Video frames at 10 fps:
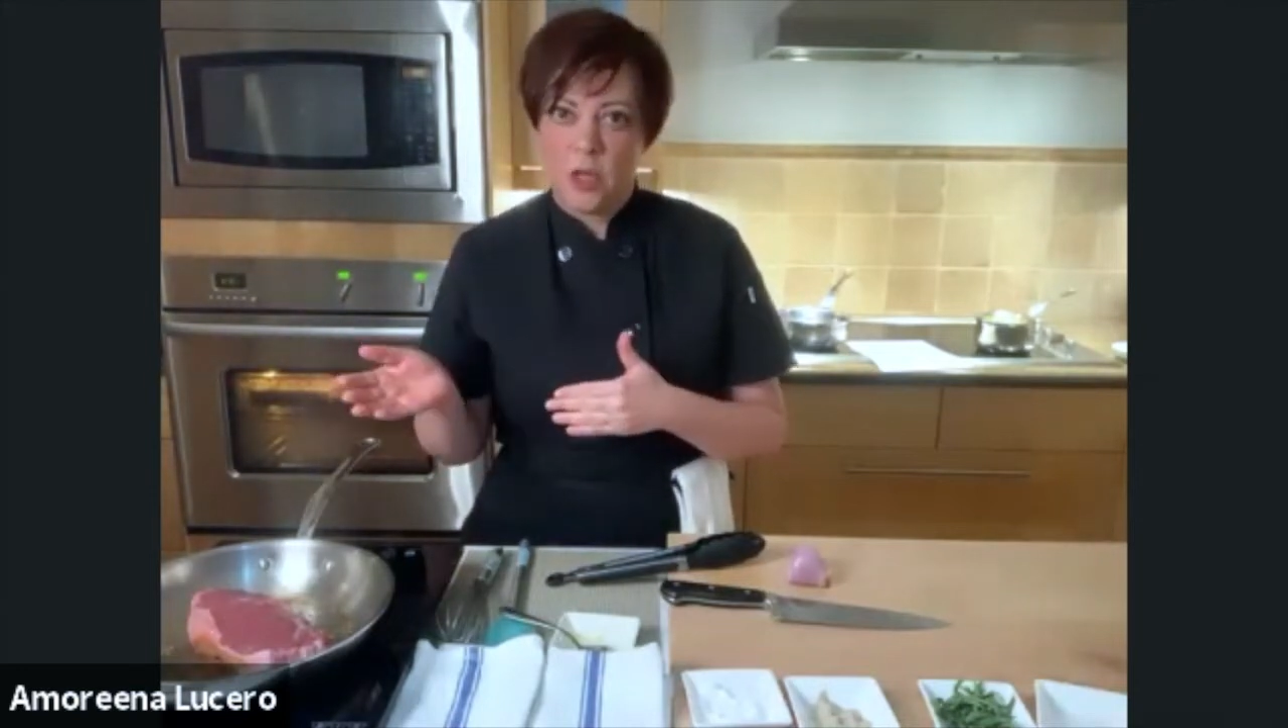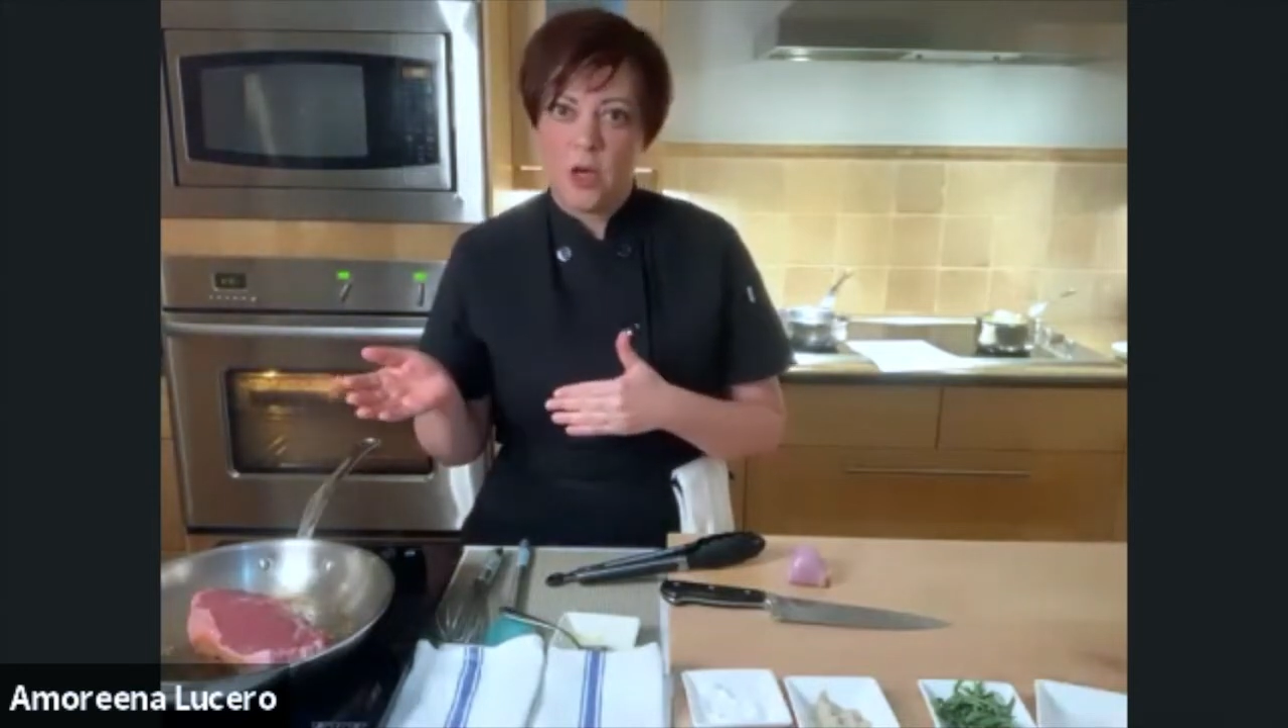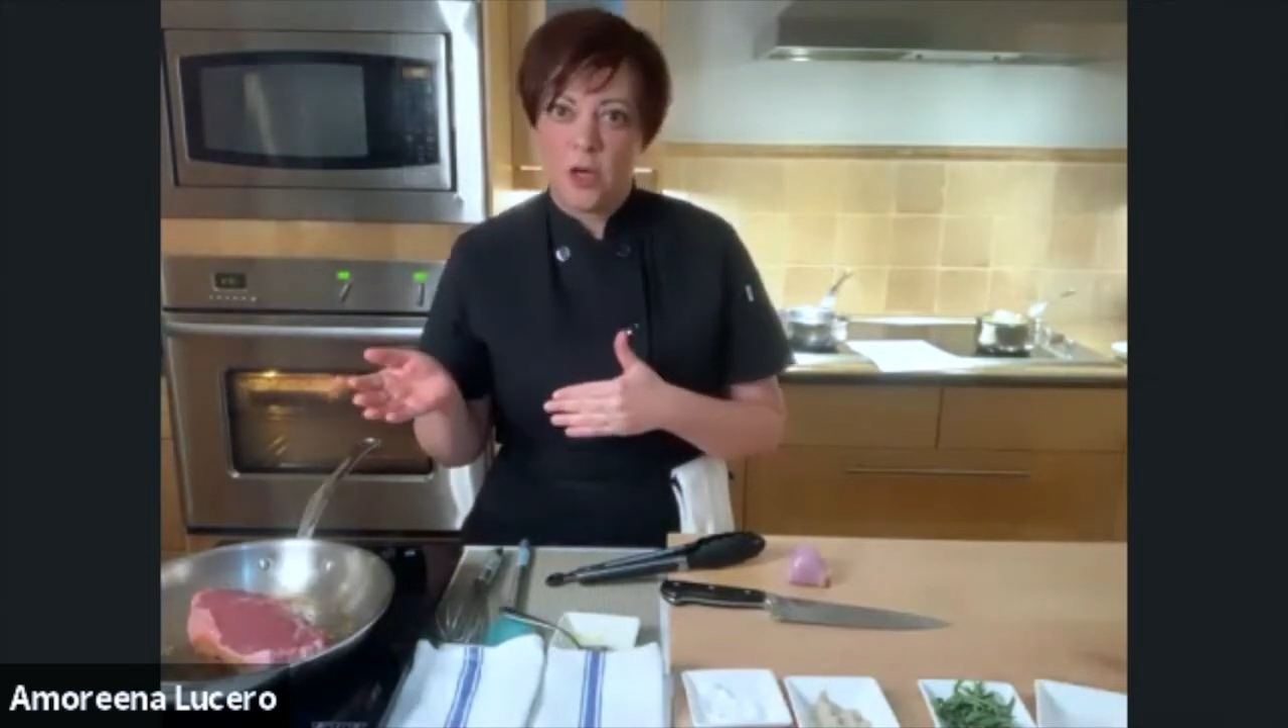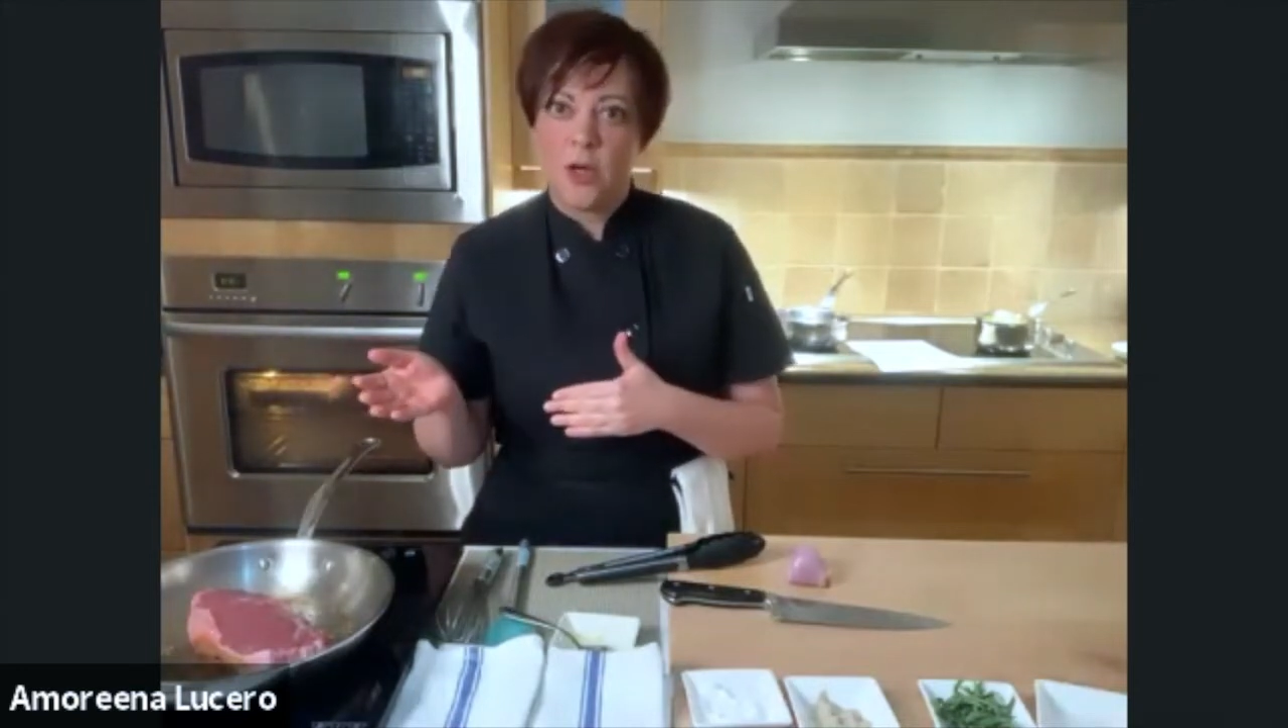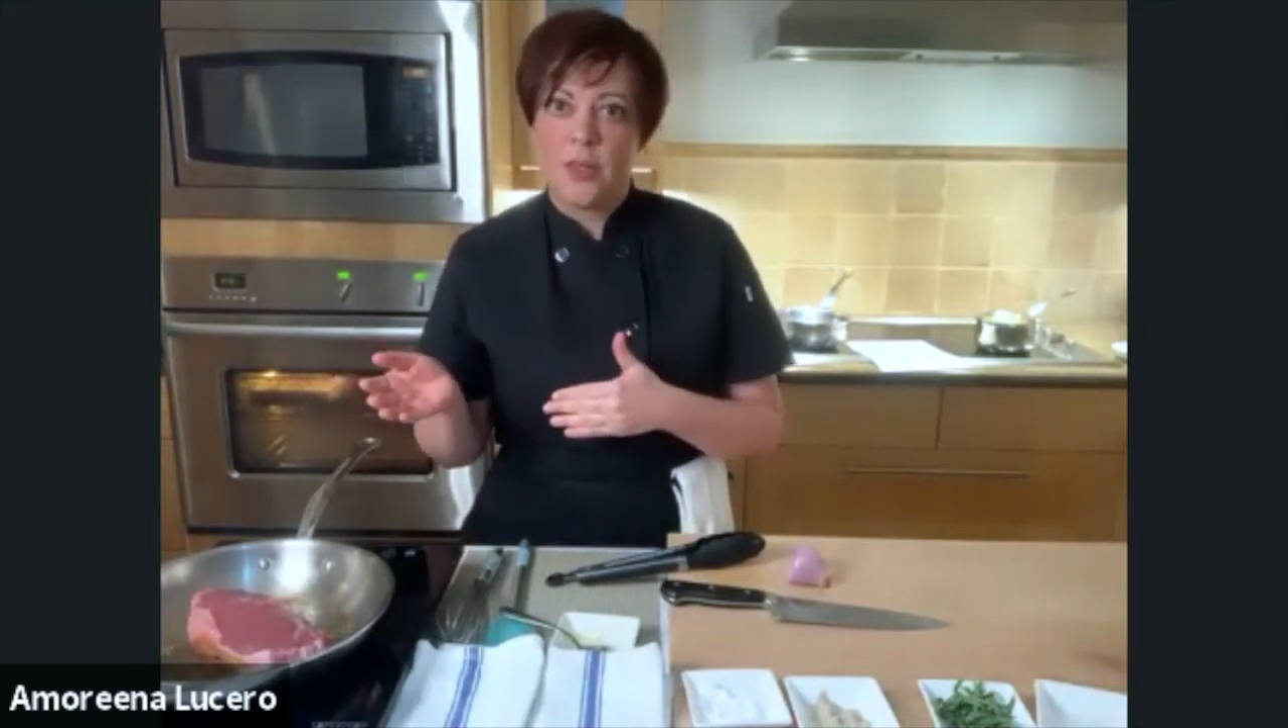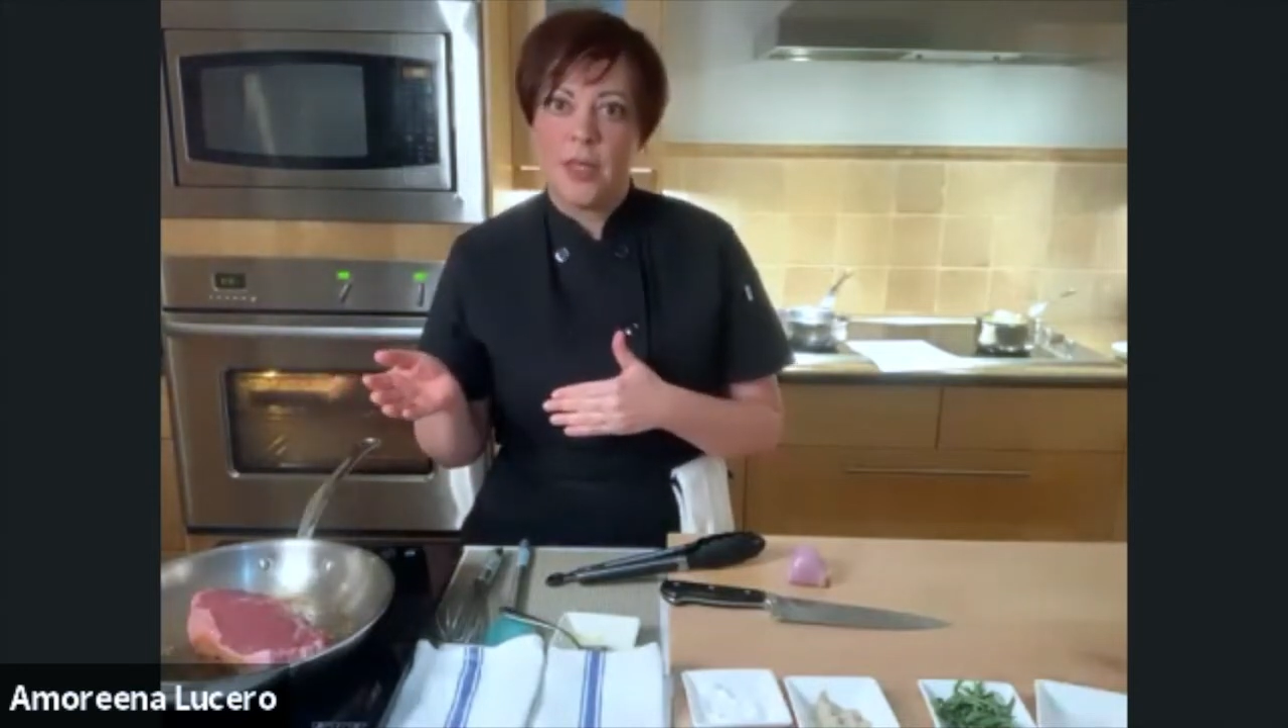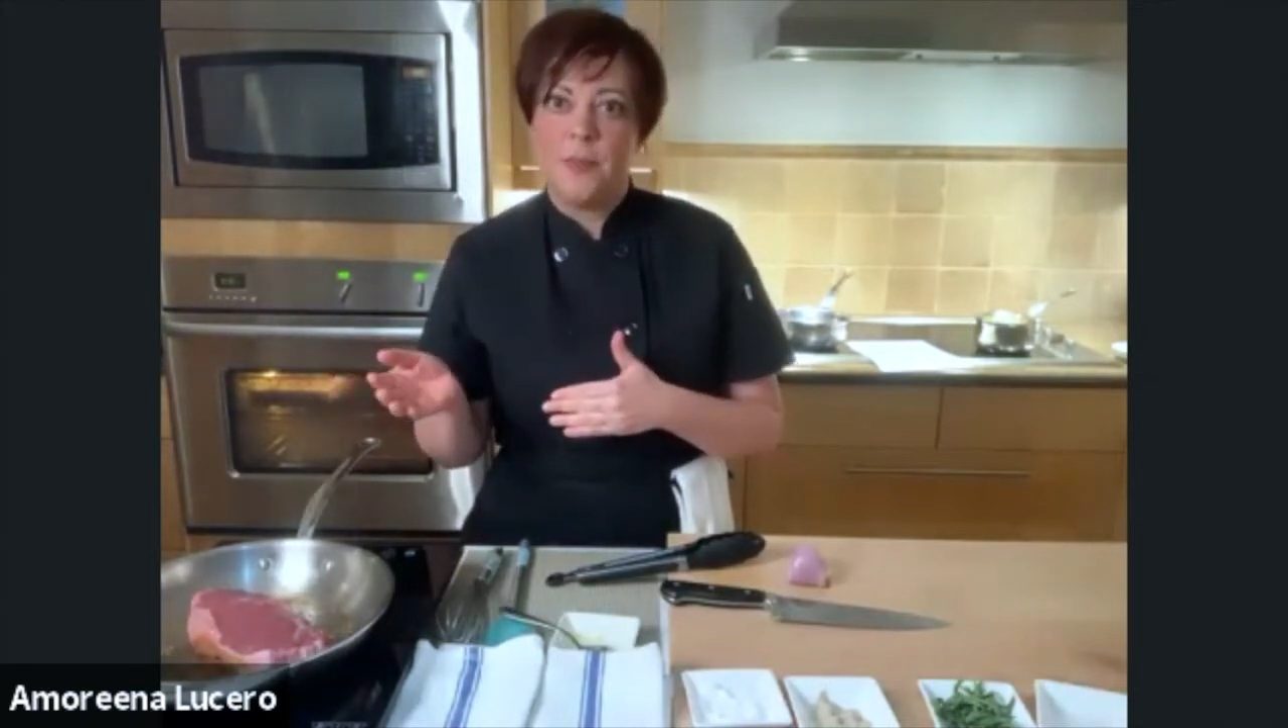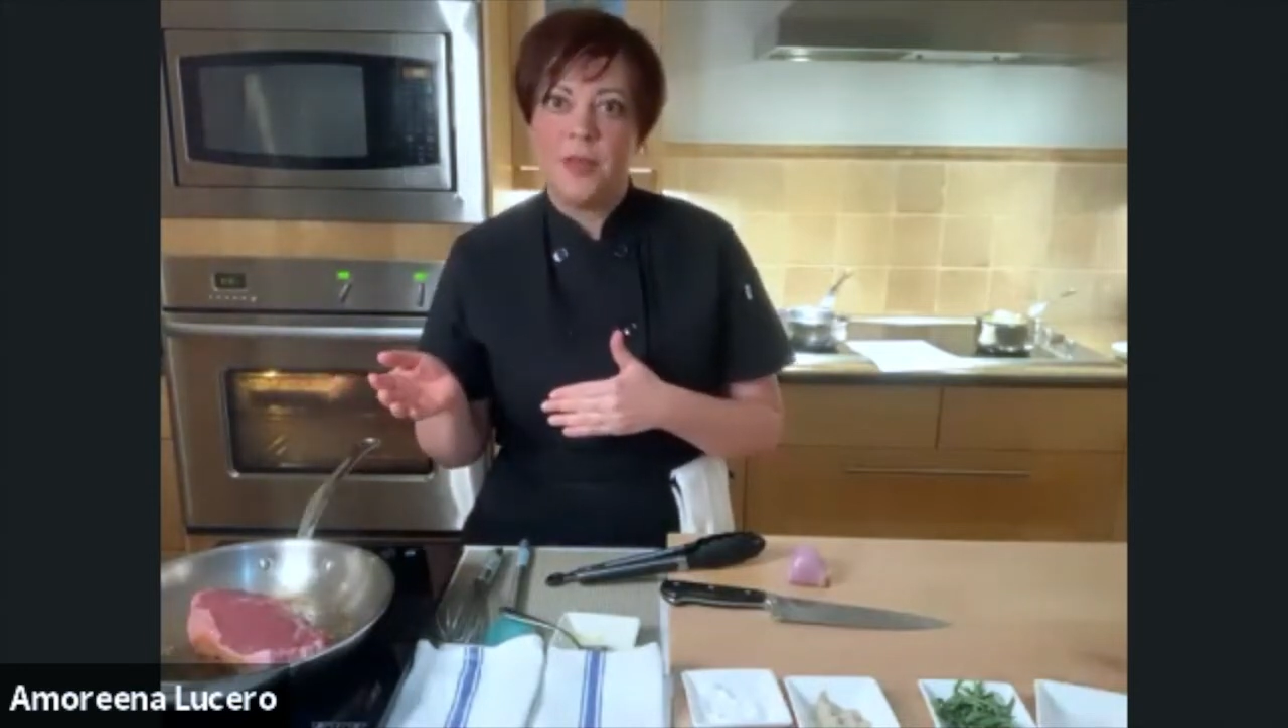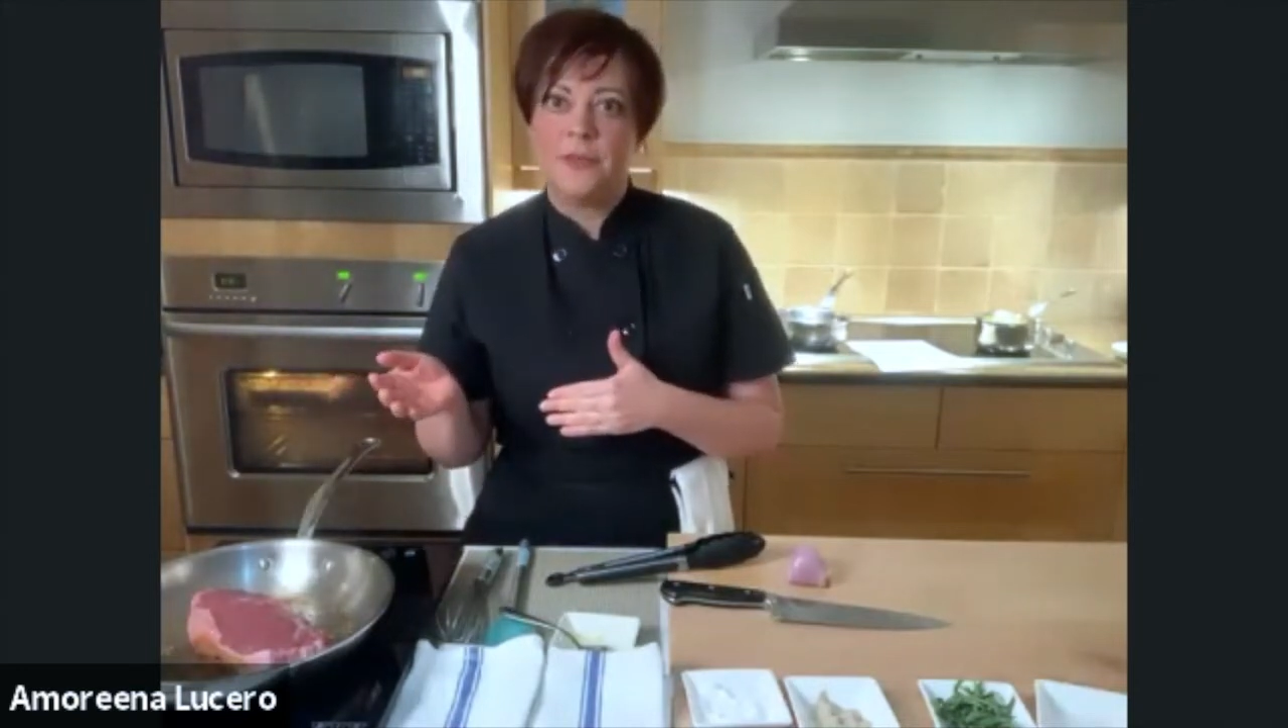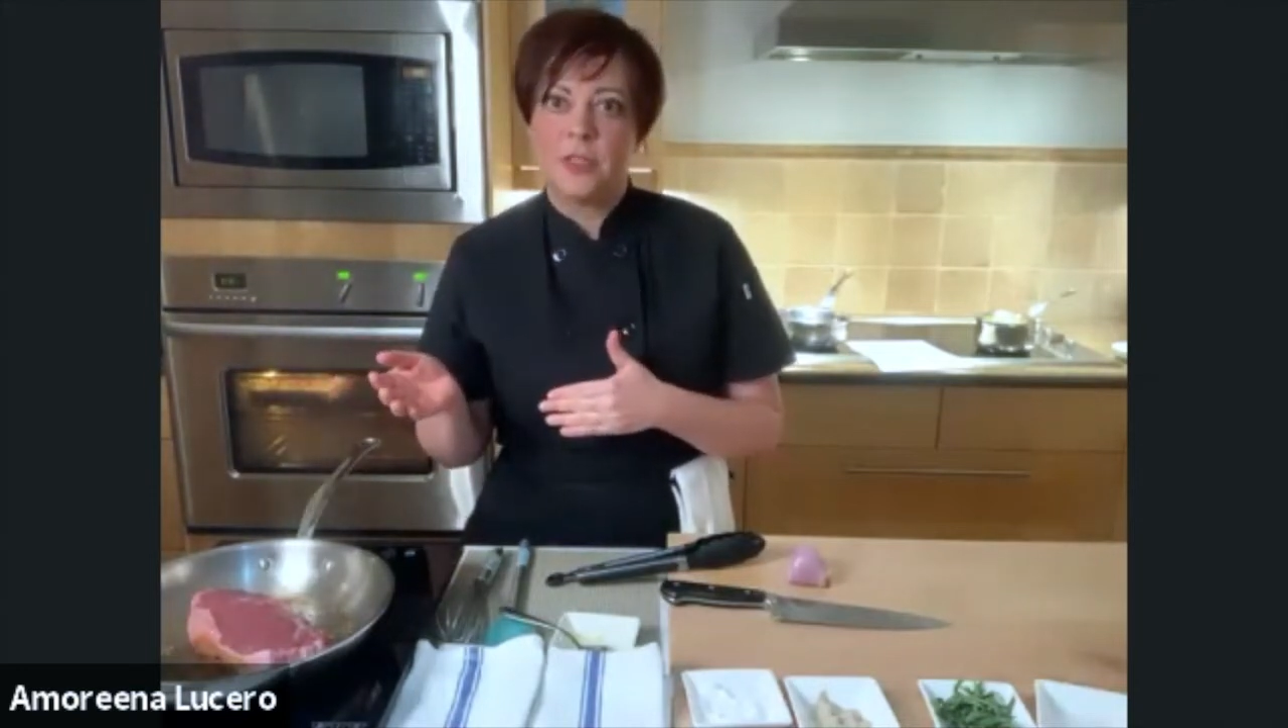longer than beef